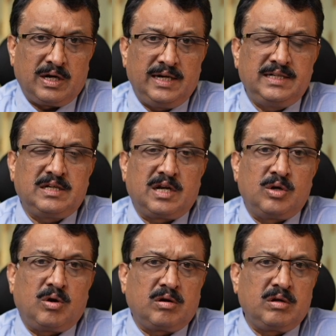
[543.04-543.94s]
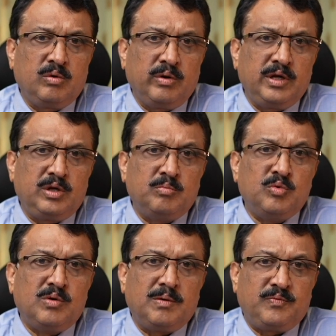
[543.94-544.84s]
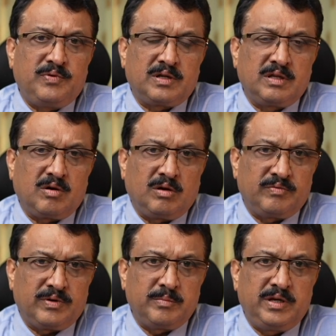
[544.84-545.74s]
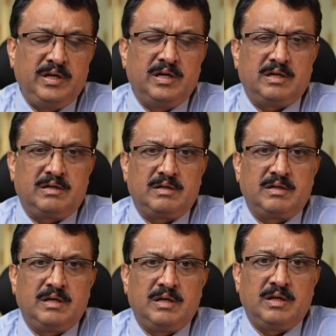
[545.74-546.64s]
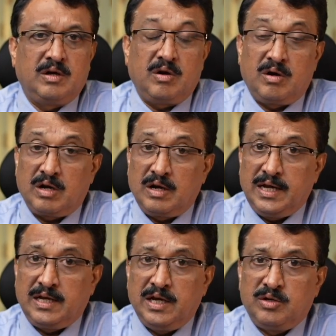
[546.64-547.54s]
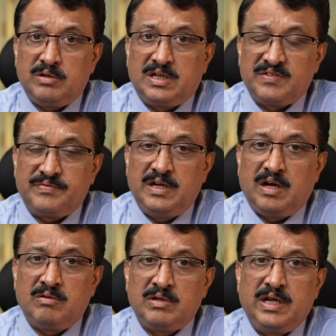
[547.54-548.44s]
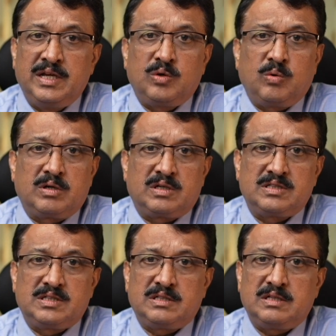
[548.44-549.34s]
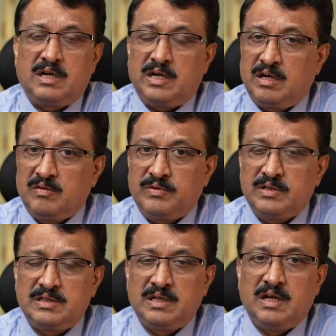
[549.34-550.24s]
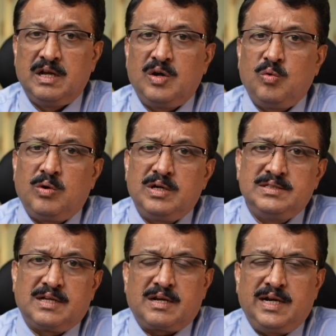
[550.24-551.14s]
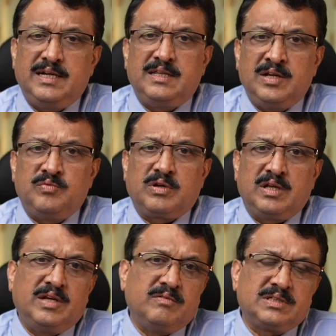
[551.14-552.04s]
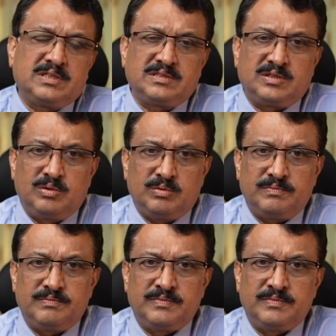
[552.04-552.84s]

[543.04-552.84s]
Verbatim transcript: heights, are not going to move up further on from here, are likely to drift down in quarters ahead of us, what is the right thing for the investors to do?